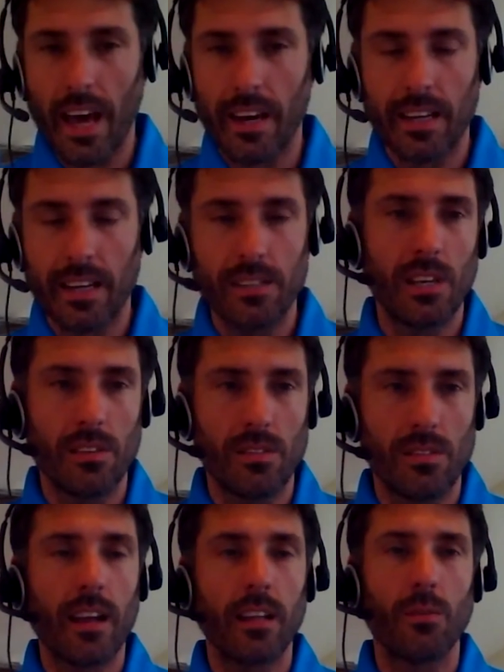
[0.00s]
at it. I can see
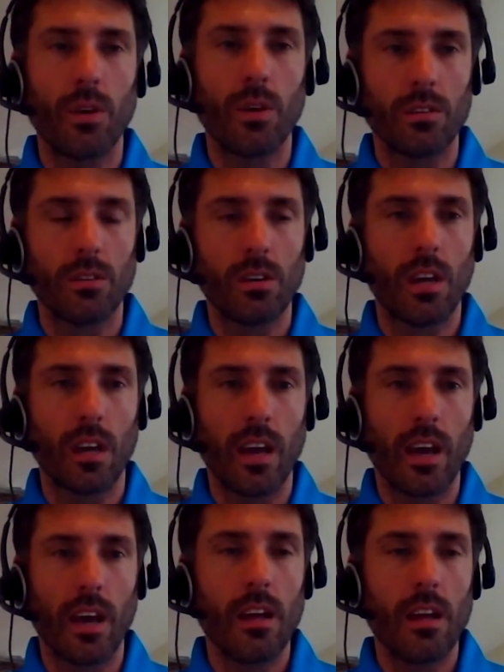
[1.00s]
exactly what you're
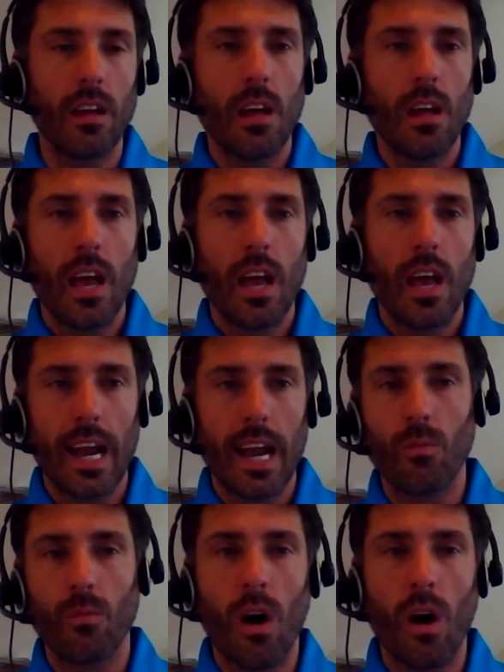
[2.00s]
looking at, and I
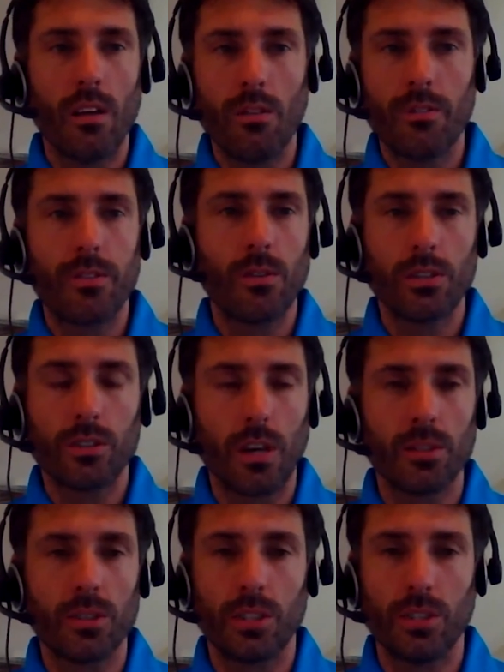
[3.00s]
can walk you through a
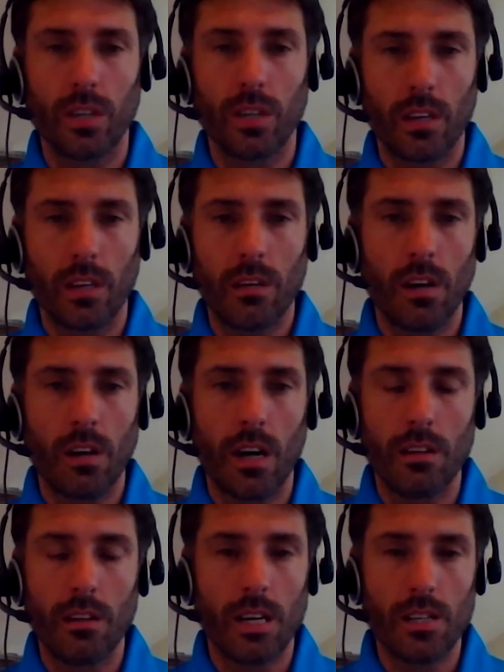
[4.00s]
troubleshooting
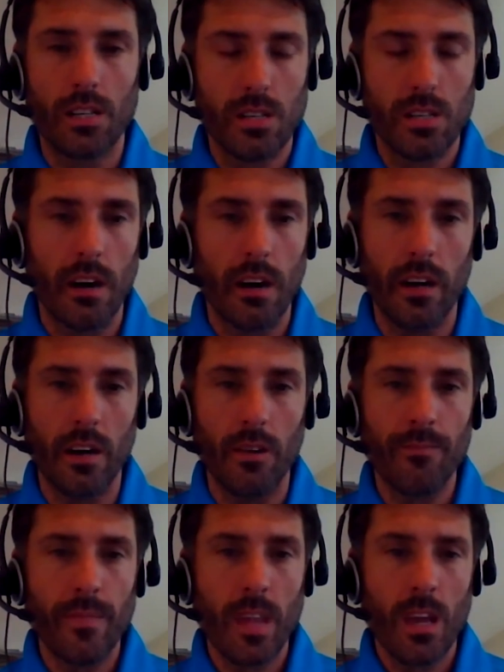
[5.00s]

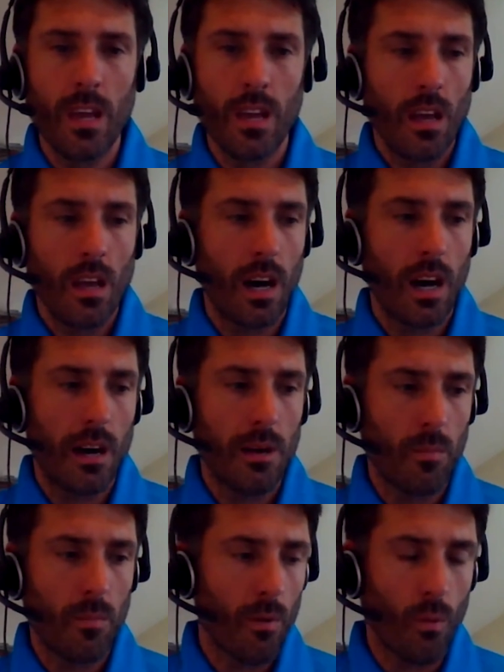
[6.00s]
scenario. I
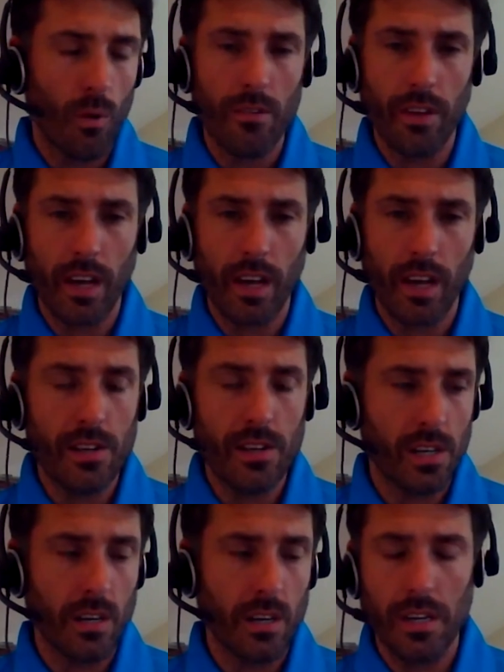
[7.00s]
mean, one of the guys
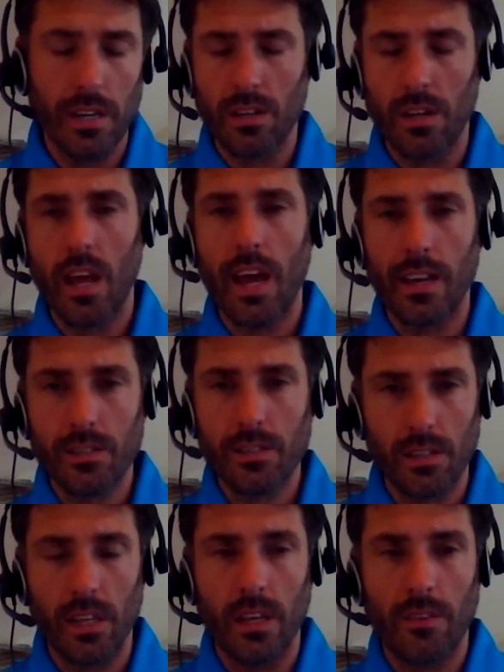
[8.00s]
here that is an
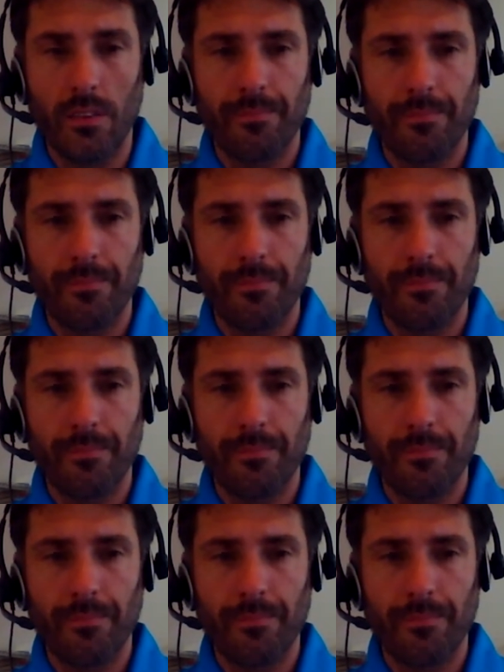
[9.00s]
excellent